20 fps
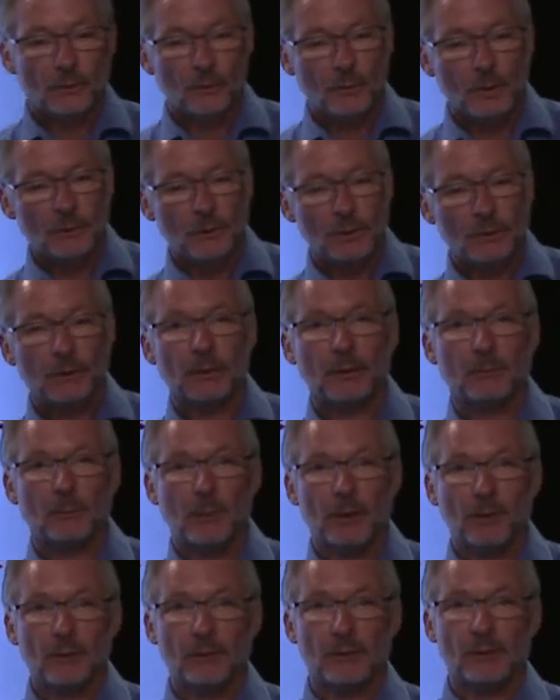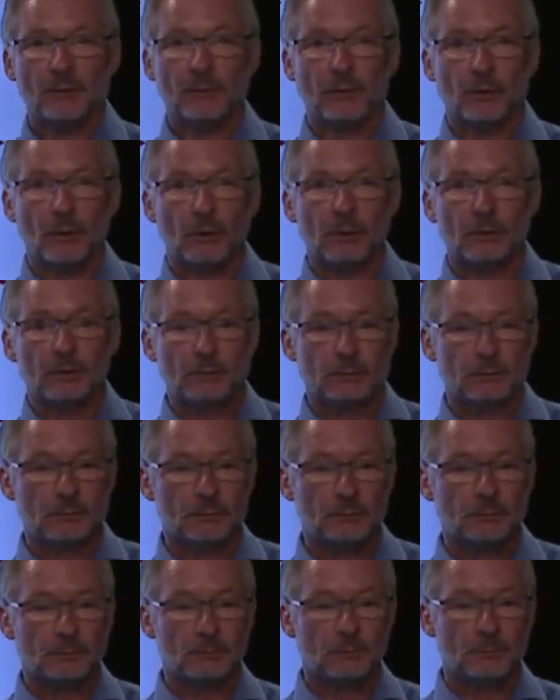When we look at barriers for
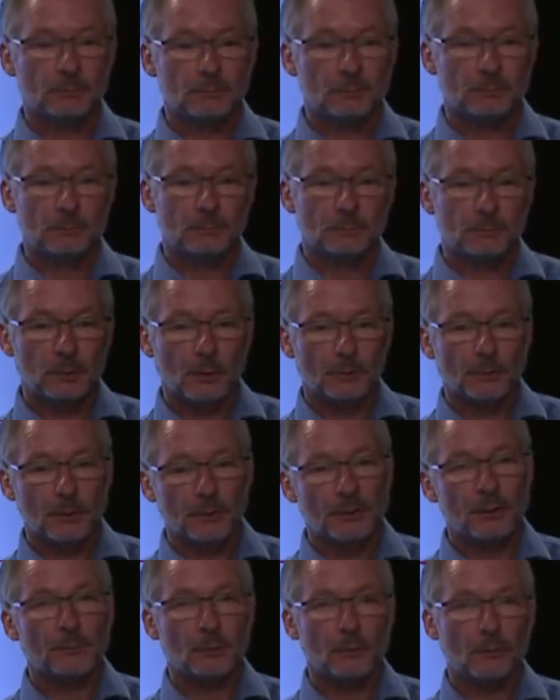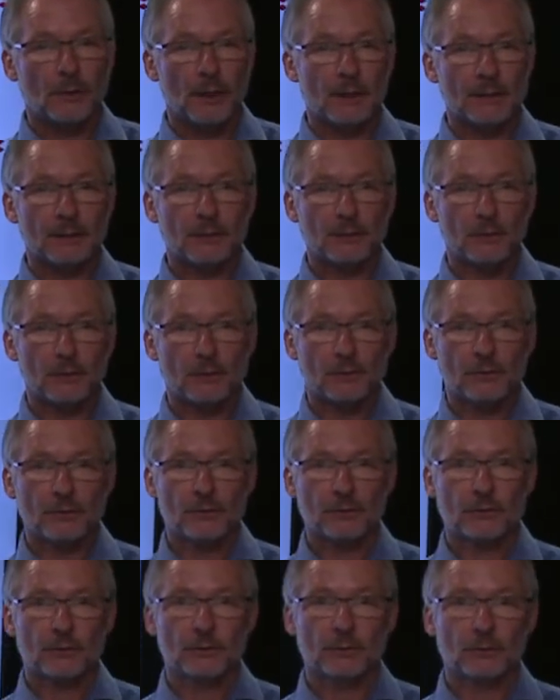publicly provided
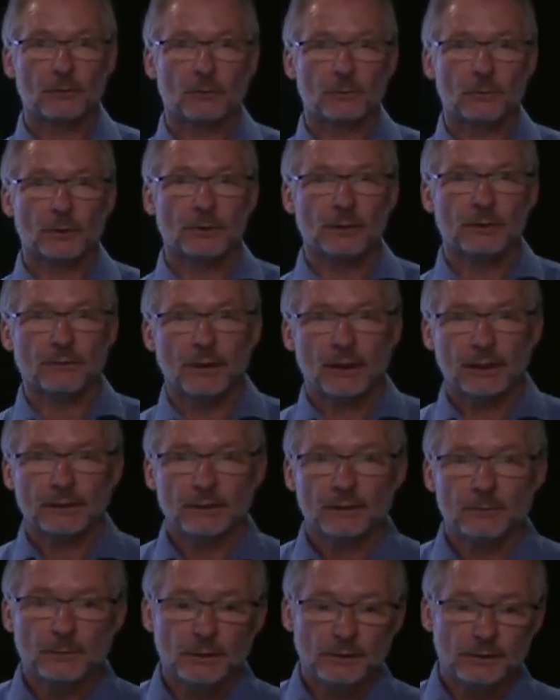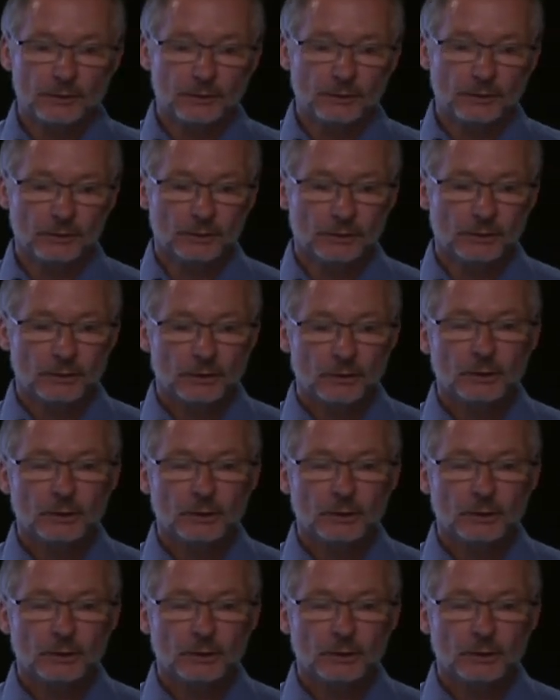goods, we divide them into